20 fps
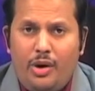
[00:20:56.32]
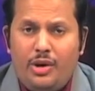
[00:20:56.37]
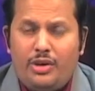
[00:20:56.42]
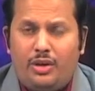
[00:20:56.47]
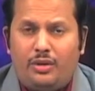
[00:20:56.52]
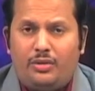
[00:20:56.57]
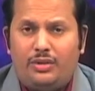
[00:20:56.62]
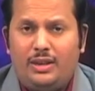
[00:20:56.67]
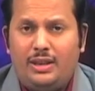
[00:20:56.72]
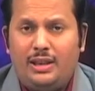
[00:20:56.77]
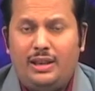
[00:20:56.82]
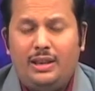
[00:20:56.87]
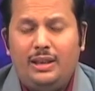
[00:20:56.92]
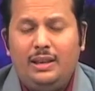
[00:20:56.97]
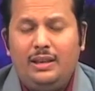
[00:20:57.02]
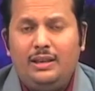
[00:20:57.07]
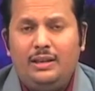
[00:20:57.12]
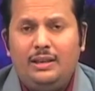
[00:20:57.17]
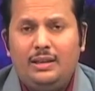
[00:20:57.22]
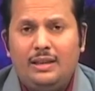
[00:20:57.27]
point of
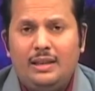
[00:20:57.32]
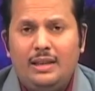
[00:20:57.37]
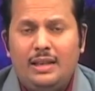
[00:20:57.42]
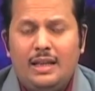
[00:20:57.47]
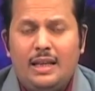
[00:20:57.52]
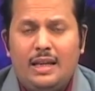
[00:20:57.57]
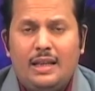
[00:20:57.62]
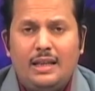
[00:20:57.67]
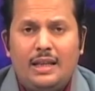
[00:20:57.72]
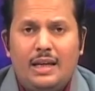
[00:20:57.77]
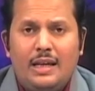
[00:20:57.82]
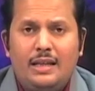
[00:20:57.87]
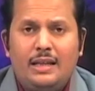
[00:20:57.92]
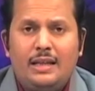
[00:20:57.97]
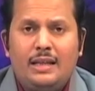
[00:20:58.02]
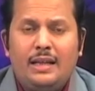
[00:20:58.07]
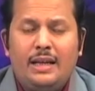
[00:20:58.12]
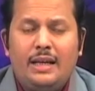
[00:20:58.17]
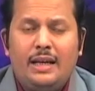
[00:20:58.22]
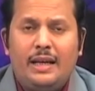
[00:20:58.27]
Searle
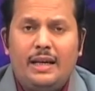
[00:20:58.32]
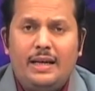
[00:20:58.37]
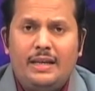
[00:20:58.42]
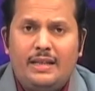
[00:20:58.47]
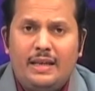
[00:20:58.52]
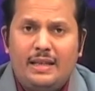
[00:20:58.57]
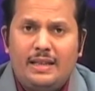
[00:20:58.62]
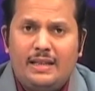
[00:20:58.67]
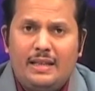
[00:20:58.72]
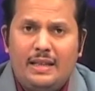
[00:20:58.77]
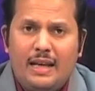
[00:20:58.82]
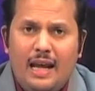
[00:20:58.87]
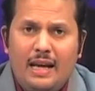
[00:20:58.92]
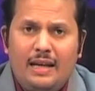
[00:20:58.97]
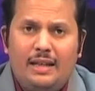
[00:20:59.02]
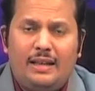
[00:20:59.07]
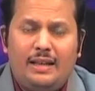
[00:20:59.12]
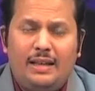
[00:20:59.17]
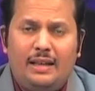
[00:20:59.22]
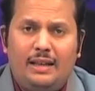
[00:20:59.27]
that
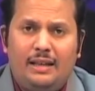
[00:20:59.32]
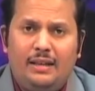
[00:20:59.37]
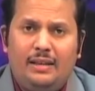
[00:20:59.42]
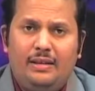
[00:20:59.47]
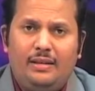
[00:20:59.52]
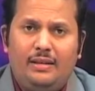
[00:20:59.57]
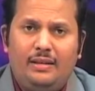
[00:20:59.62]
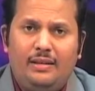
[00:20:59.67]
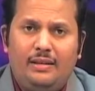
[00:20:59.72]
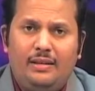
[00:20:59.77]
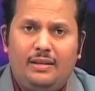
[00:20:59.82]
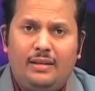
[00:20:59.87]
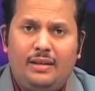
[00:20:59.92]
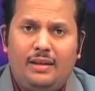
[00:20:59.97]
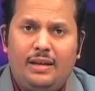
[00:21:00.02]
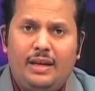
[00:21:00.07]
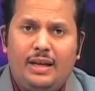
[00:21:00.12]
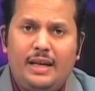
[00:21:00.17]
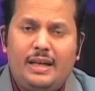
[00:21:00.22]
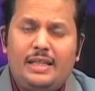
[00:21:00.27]
intentionality
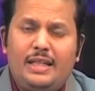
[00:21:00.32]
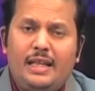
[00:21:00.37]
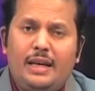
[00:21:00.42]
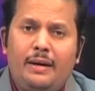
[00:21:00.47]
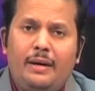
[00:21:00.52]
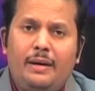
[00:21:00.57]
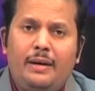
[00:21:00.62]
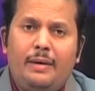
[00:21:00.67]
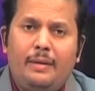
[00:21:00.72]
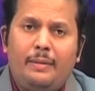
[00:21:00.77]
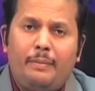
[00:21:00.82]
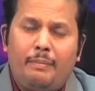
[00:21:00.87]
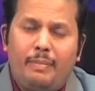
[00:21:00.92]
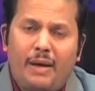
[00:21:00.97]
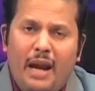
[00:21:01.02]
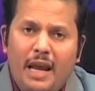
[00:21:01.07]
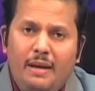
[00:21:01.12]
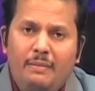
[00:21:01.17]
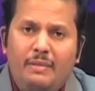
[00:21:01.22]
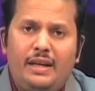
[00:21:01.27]
is a
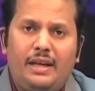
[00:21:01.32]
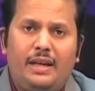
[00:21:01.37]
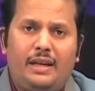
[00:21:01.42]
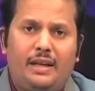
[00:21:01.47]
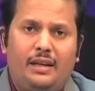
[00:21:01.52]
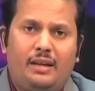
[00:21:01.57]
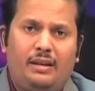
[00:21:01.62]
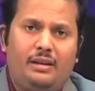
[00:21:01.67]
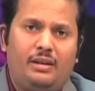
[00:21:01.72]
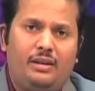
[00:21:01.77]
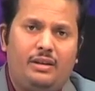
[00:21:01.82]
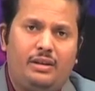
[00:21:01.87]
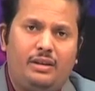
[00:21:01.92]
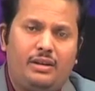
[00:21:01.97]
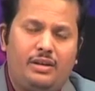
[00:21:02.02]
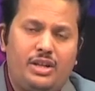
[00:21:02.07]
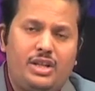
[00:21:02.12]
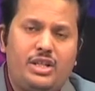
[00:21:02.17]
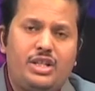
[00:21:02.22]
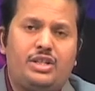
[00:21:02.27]
primary
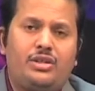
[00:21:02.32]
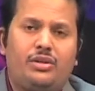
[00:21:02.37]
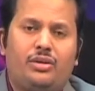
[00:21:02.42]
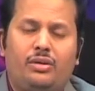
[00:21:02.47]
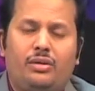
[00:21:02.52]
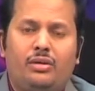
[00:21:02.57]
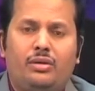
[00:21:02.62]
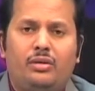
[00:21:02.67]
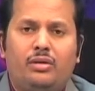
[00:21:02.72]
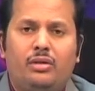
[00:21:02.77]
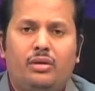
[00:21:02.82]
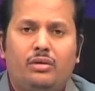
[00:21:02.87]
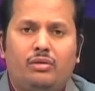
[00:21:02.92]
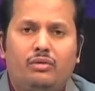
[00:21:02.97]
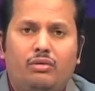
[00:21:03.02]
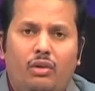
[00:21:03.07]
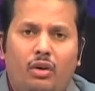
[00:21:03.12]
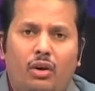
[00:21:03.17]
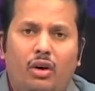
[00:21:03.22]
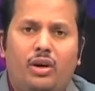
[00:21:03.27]
condition
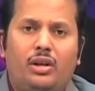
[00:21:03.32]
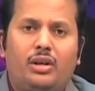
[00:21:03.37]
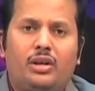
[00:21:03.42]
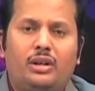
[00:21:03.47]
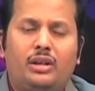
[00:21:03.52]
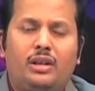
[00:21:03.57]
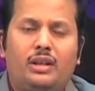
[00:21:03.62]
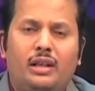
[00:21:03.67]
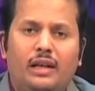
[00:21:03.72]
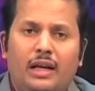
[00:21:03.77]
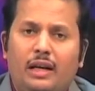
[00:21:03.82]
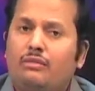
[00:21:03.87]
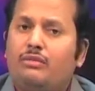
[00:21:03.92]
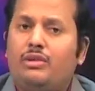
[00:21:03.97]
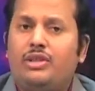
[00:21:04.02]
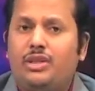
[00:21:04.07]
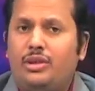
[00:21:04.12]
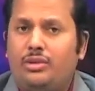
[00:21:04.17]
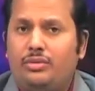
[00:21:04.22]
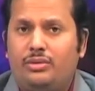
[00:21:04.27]
for
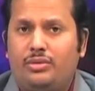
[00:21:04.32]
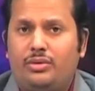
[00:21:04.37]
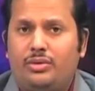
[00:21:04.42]
language